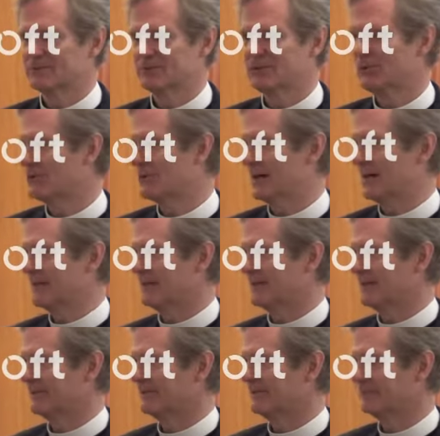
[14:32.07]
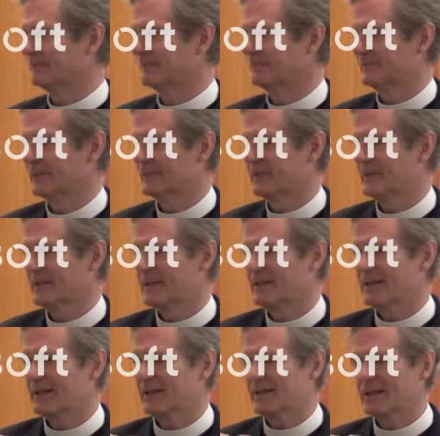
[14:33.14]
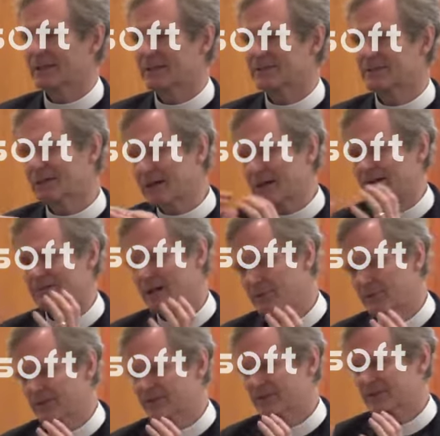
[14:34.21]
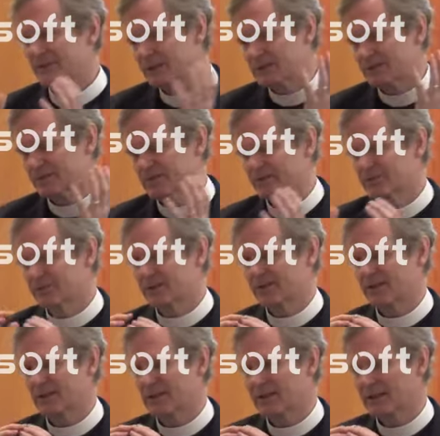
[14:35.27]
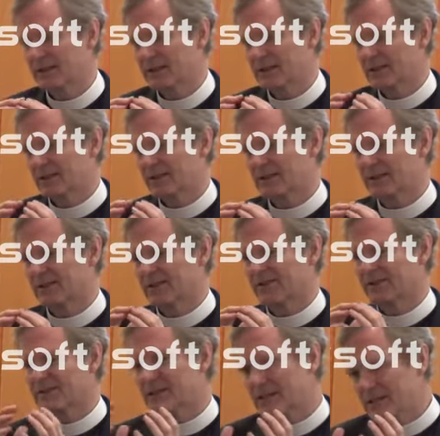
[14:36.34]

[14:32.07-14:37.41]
to do the right thing. And so I want to suggest for today that the